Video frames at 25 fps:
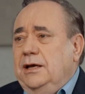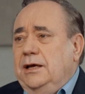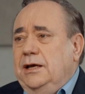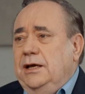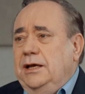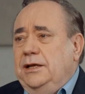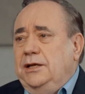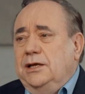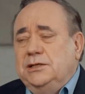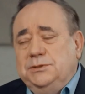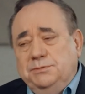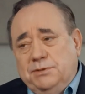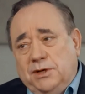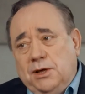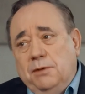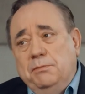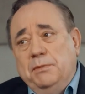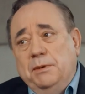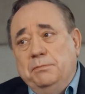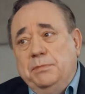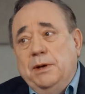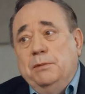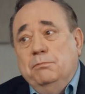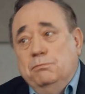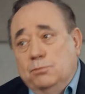It does become
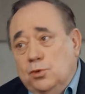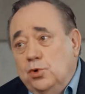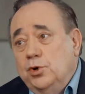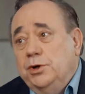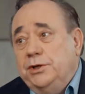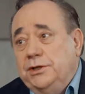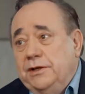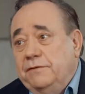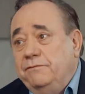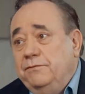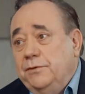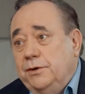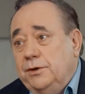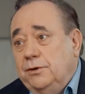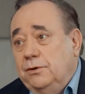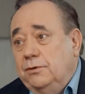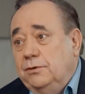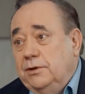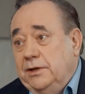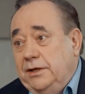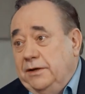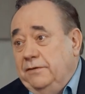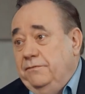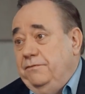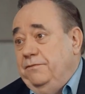a bit more
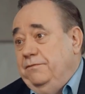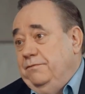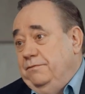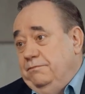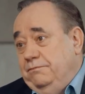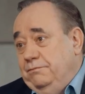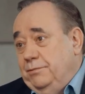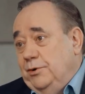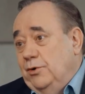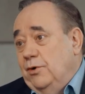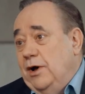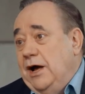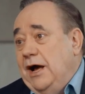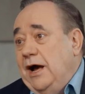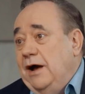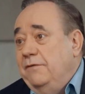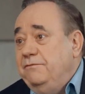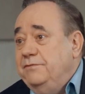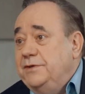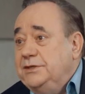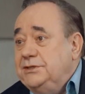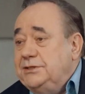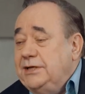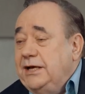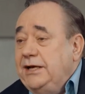difficult if, you know,
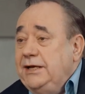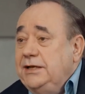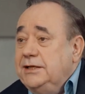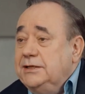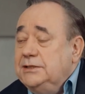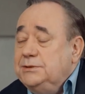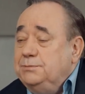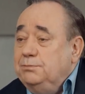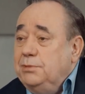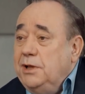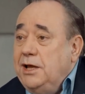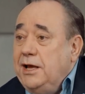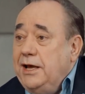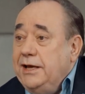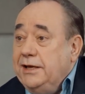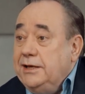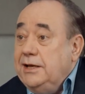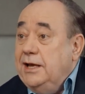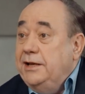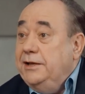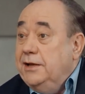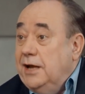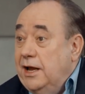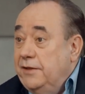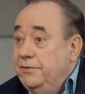half the side is black
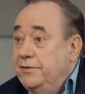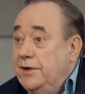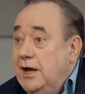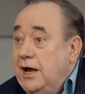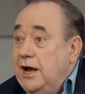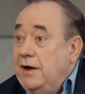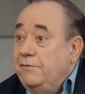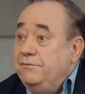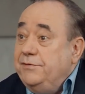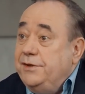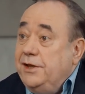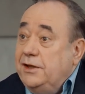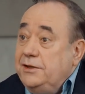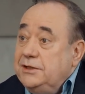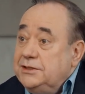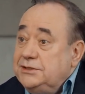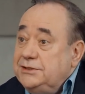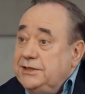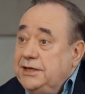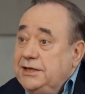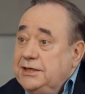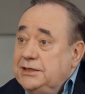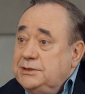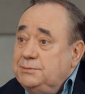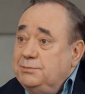and half the other
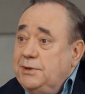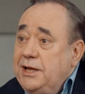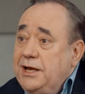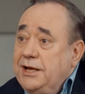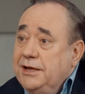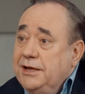side is black.